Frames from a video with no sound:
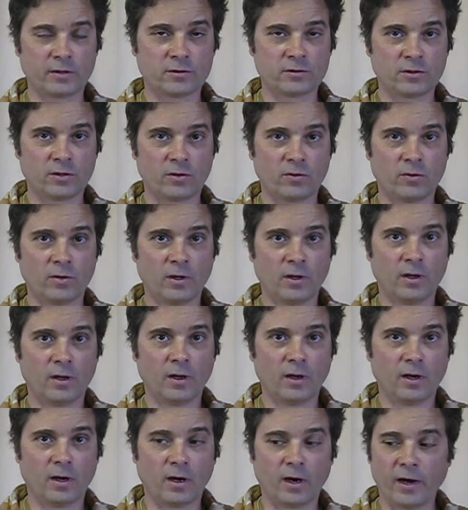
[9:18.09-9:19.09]
So
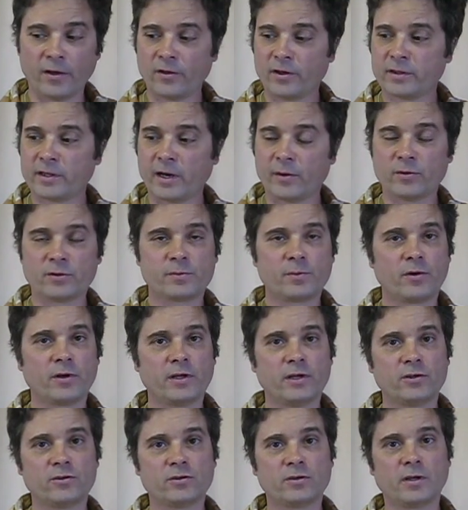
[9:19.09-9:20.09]
I thought that was pretty
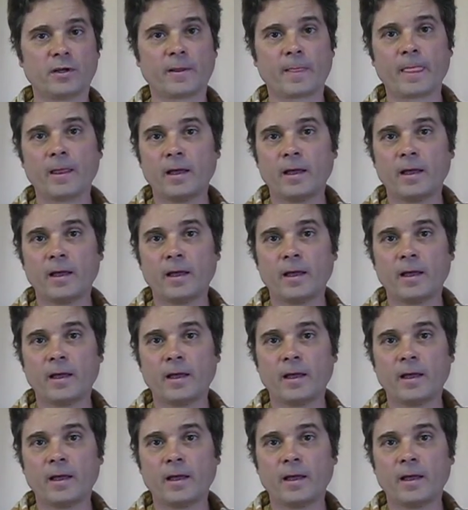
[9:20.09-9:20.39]
interesting.